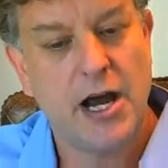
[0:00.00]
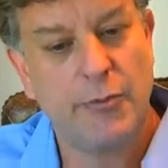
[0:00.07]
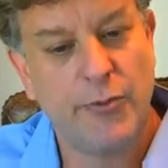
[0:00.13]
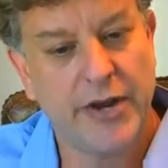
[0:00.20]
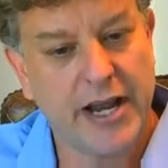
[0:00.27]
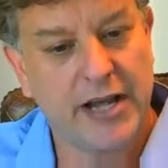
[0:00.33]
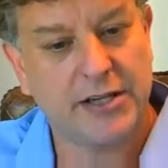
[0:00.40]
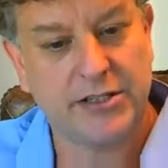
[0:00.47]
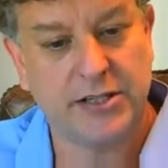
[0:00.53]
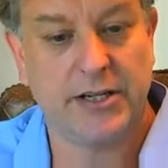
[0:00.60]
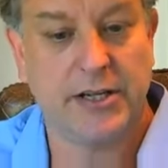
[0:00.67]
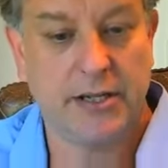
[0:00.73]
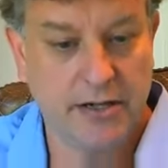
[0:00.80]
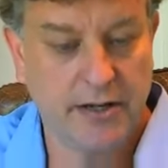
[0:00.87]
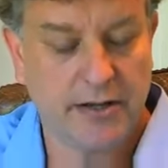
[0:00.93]
And we
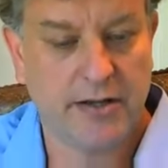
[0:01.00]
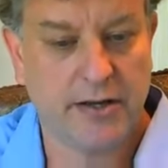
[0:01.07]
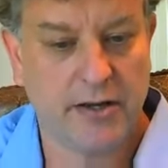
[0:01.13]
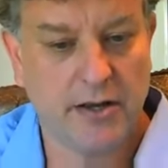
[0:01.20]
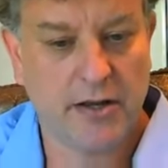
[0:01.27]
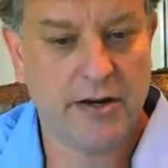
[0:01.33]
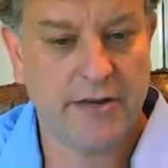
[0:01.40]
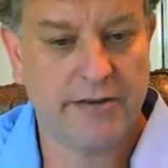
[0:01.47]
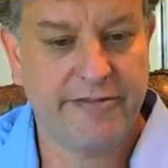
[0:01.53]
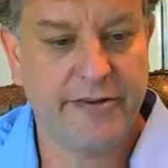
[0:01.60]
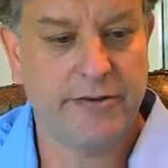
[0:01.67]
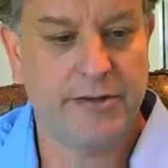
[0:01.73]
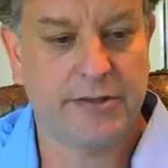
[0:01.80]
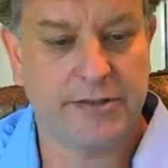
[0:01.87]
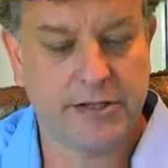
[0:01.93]
actually, and I think a lot of the
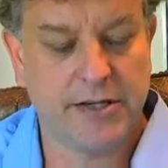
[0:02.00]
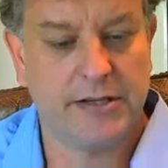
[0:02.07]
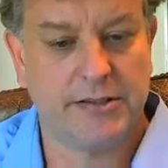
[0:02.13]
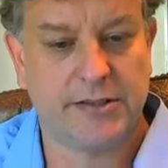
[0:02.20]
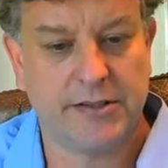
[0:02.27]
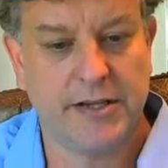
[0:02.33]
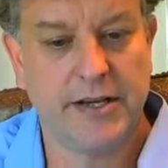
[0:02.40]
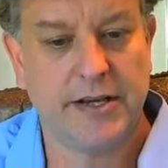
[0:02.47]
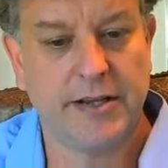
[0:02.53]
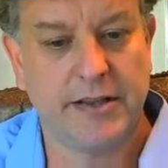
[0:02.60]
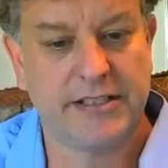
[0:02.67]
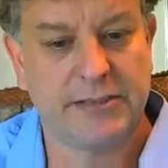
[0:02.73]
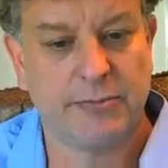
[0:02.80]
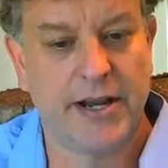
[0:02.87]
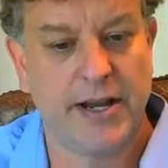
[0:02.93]
field is thinking
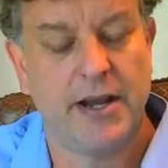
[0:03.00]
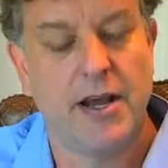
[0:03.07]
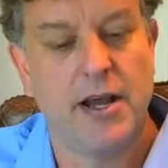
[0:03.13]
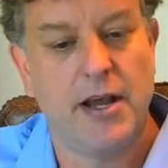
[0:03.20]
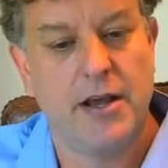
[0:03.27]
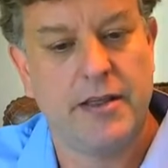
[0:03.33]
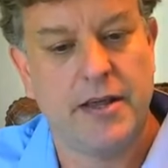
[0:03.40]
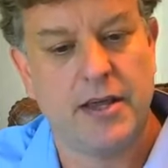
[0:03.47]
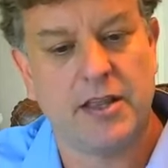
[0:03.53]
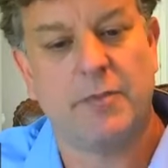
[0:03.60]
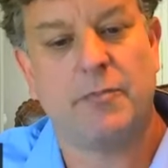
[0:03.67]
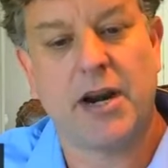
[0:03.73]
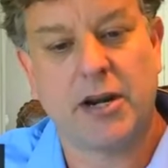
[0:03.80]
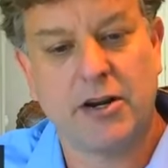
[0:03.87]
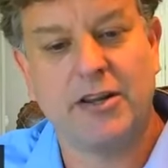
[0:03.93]
this way, think
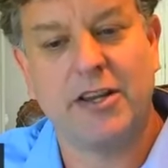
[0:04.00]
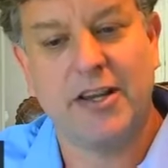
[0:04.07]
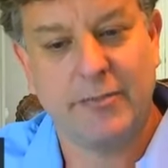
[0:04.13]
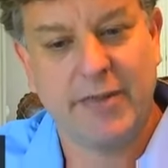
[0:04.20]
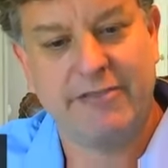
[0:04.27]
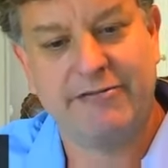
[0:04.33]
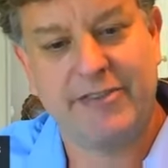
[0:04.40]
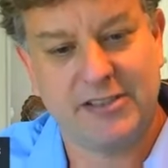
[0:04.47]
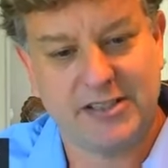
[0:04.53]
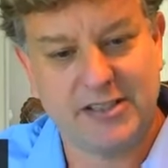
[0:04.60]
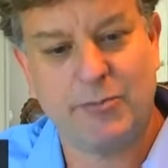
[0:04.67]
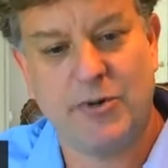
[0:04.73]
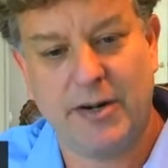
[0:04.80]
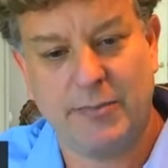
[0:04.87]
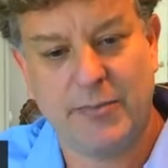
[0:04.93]
that microglia may fit
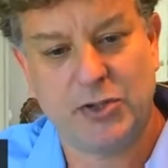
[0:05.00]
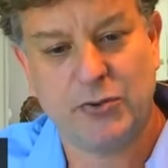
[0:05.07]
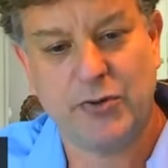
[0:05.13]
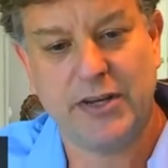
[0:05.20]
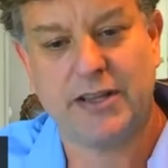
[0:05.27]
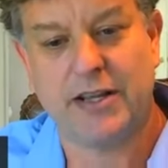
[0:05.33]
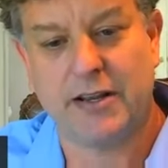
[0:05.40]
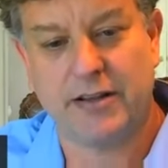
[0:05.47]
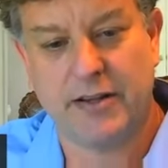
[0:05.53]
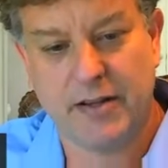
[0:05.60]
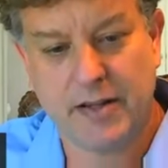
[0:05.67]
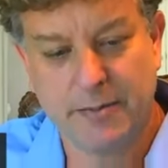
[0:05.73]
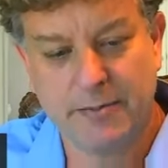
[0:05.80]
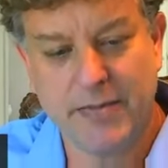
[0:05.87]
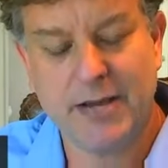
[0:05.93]
somewhere in between there,
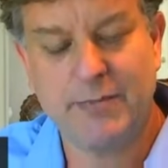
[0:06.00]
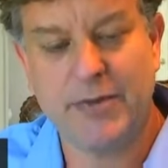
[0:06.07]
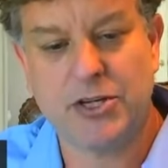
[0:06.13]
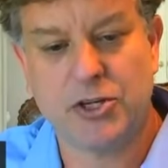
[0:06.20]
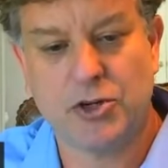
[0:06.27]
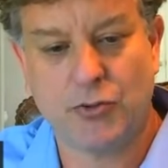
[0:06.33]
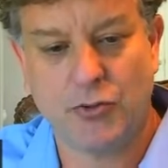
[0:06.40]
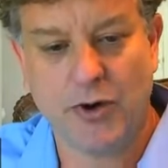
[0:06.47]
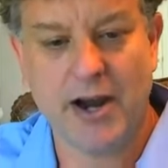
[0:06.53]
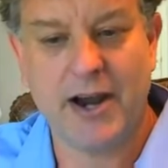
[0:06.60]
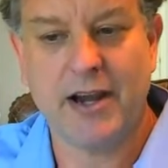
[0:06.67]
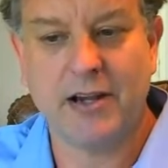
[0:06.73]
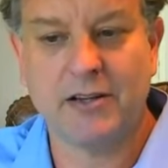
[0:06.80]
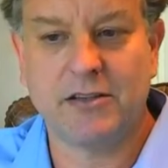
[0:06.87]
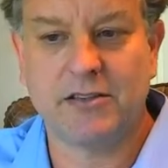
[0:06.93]
that they may be
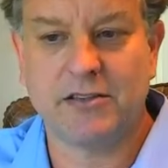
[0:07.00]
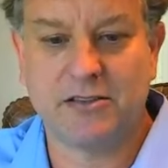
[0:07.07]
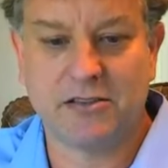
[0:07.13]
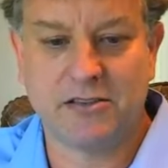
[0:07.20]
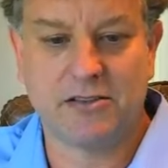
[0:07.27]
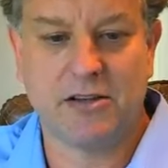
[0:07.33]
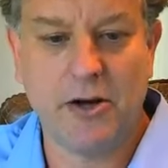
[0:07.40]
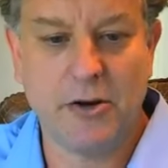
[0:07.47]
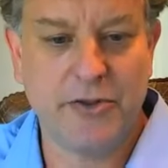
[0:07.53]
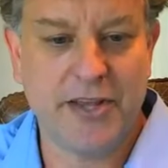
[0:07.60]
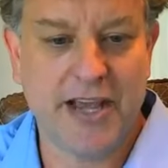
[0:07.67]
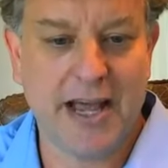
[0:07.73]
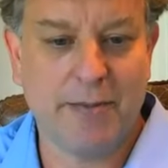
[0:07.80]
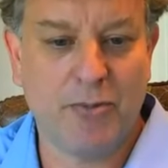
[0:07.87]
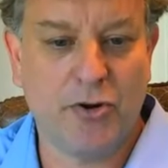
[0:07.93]
trying to slow
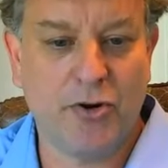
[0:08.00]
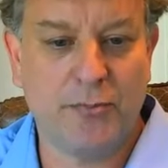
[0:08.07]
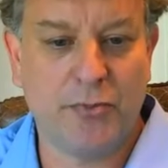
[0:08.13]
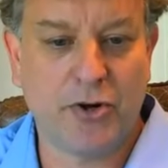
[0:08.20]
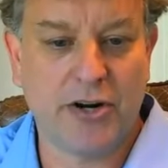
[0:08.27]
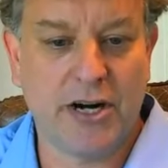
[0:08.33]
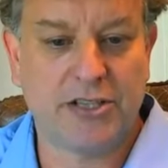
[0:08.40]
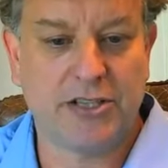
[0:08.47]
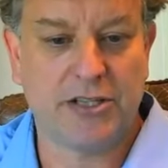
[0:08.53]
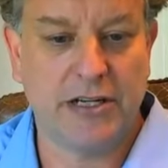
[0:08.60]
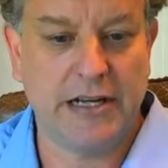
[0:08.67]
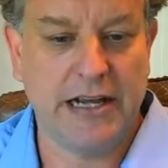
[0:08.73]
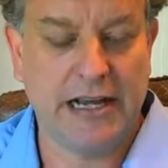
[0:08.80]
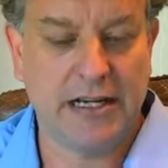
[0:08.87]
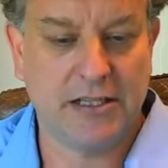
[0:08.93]
the amyloid
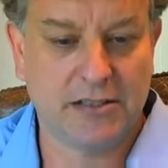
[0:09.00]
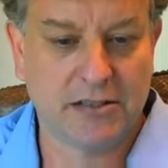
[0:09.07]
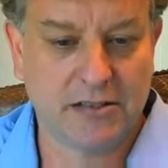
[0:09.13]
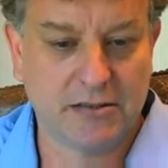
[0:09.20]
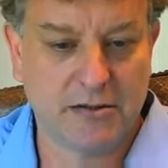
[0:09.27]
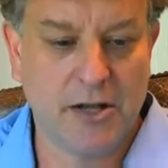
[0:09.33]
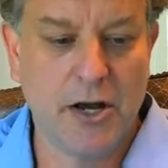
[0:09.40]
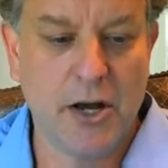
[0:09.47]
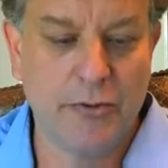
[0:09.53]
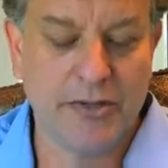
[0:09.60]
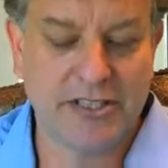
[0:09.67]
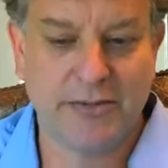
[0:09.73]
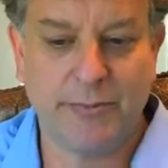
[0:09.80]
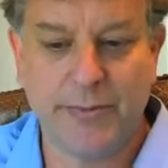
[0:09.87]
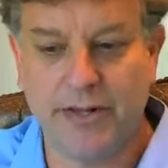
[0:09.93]
progression and slow
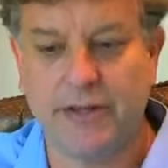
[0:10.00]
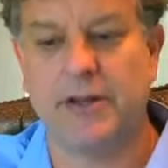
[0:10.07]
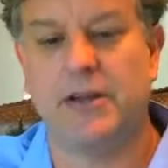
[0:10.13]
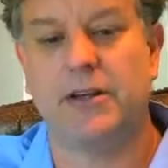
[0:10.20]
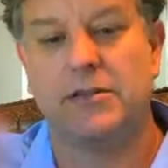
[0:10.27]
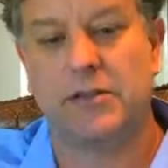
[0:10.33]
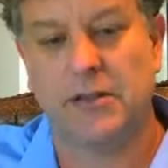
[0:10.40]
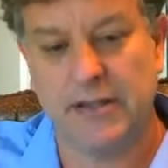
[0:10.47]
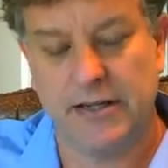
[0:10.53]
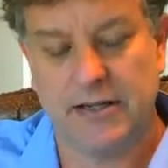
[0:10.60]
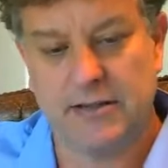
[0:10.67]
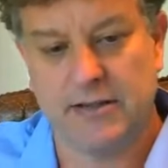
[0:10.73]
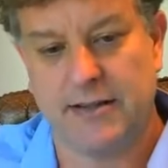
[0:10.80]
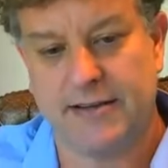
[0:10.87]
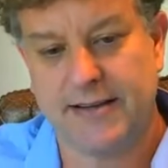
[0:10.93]
its ability to
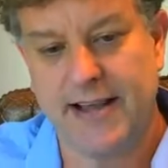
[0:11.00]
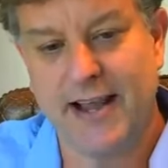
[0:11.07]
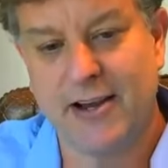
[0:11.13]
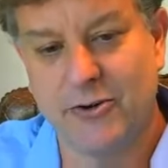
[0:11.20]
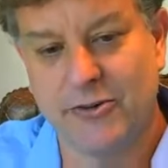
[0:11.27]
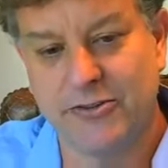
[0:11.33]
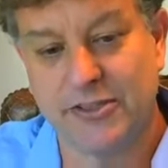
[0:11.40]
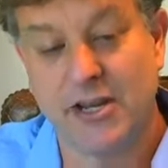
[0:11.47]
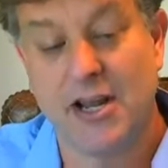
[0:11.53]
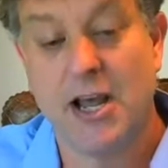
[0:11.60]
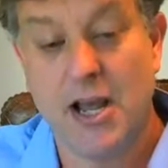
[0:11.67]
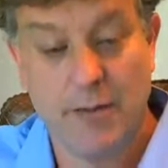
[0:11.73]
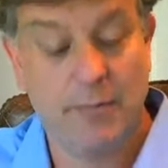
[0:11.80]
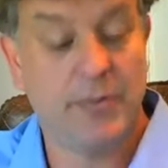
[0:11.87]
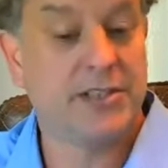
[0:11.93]
lead to the tangles,
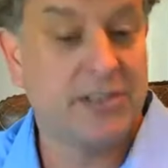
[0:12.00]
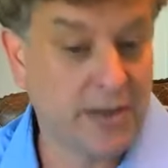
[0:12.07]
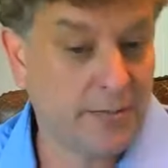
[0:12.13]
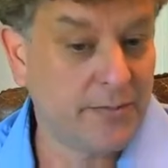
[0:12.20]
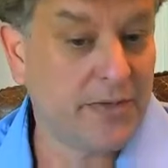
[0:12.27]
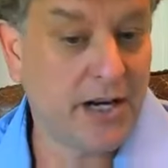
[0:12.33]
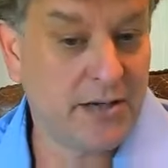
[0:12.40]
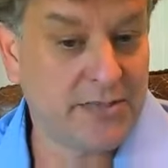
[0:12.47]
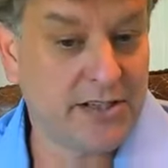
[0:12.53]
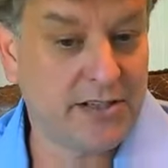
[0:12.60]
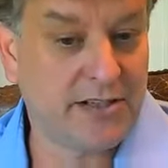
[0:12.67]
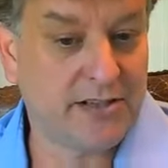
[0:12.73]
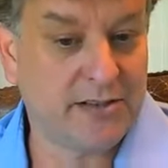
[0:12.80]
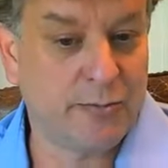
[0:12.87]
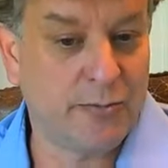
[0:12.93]
but sometimes
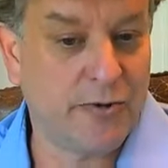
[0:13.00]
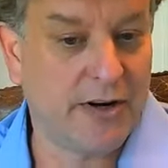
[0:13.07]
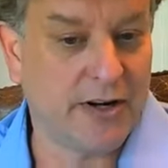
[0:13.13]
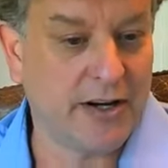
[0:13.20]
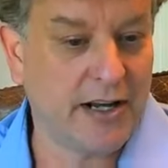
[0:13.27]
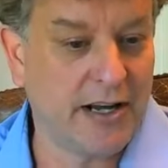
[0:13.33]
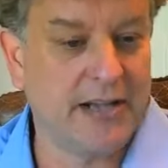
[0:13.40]
it doesn't work.